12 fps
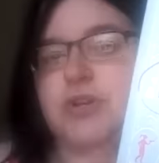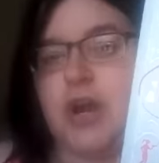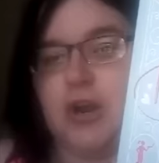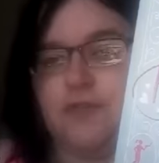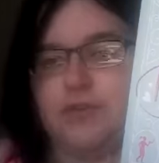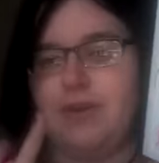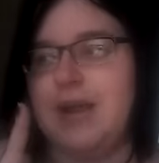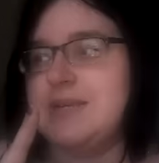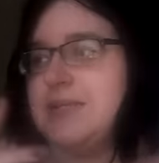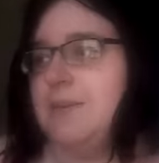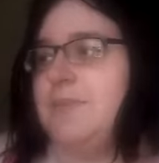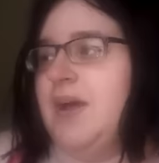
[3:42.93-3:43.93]
dark for you
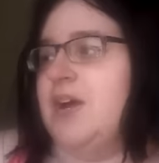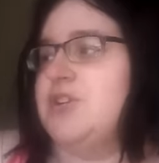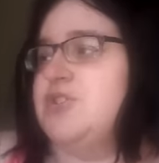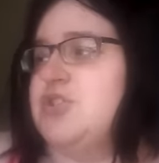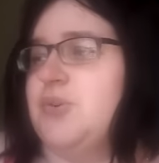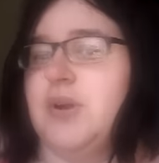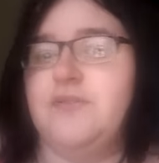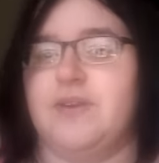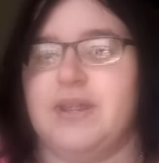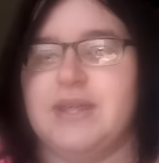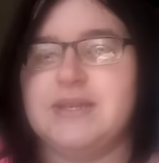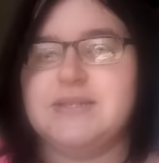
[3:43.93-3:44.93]
guys. I'm not sure if
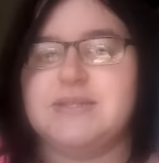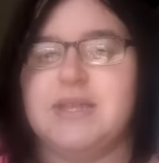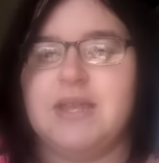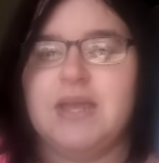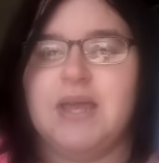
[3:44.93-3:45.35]
it is.